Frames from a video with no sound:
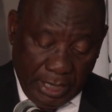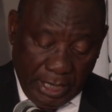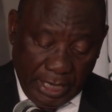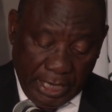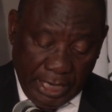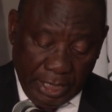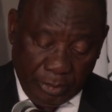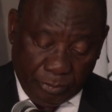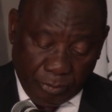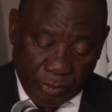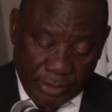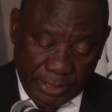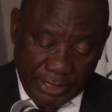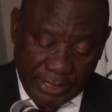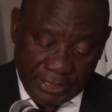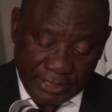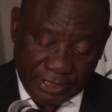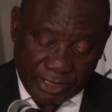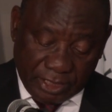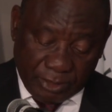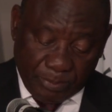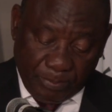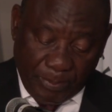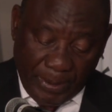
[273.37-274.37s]
It will
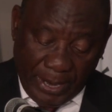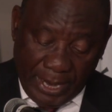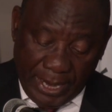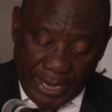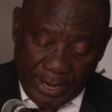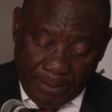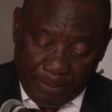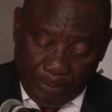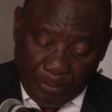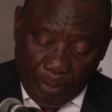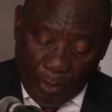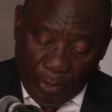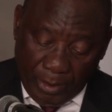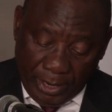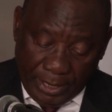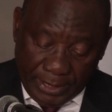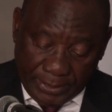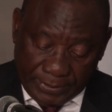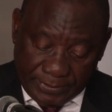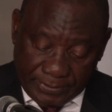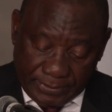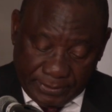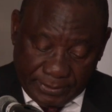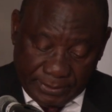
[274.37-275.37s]
inspire
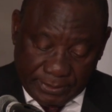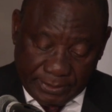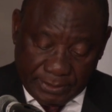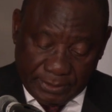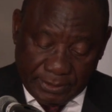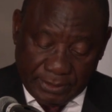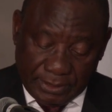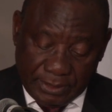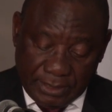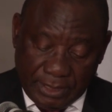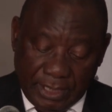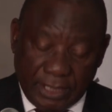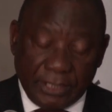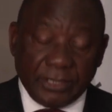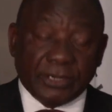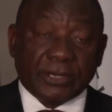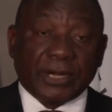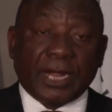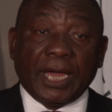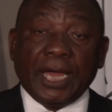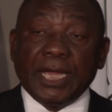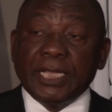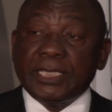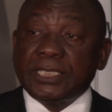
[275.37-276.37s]
poets and
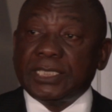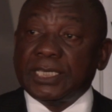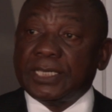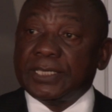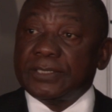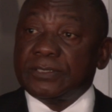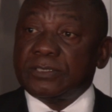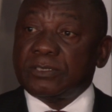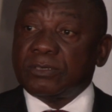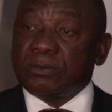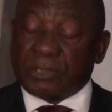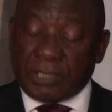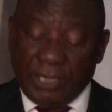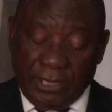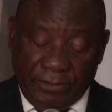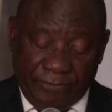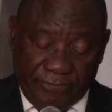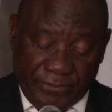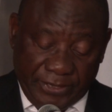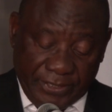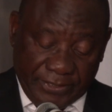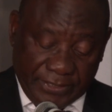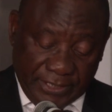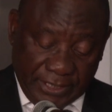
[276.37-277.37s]
writers to
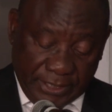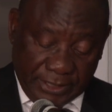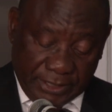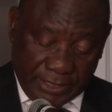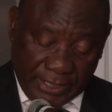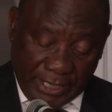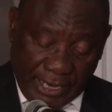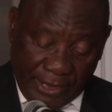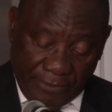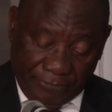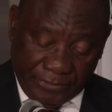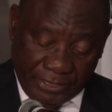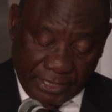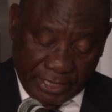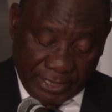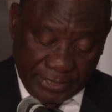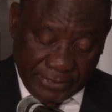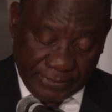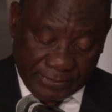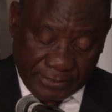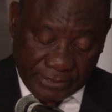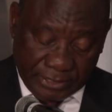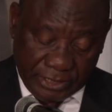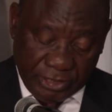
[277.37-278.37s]
revisit
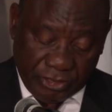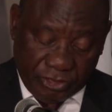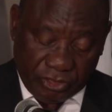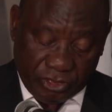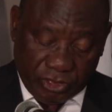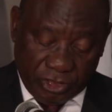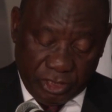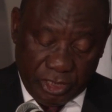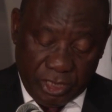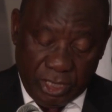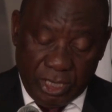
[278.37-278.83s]
Africa's rich